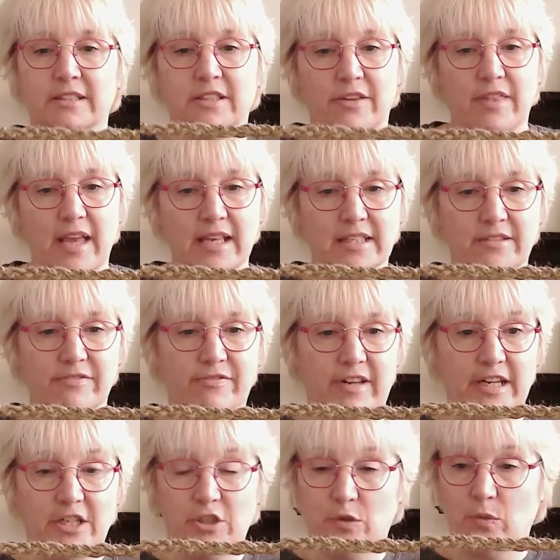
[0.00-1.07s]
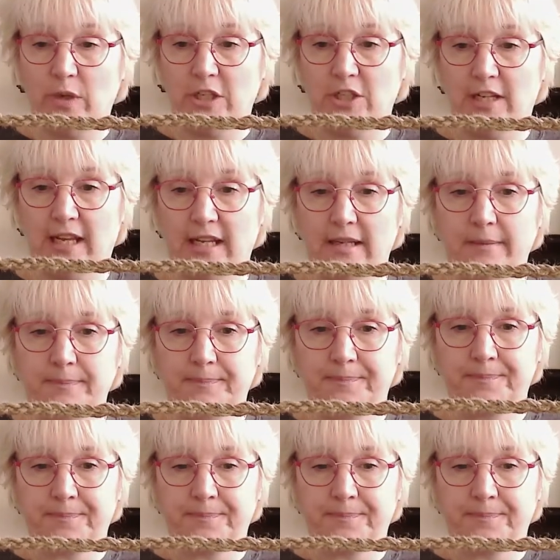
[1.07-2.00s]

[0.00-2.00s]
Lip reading: So there's the finished witch ladder.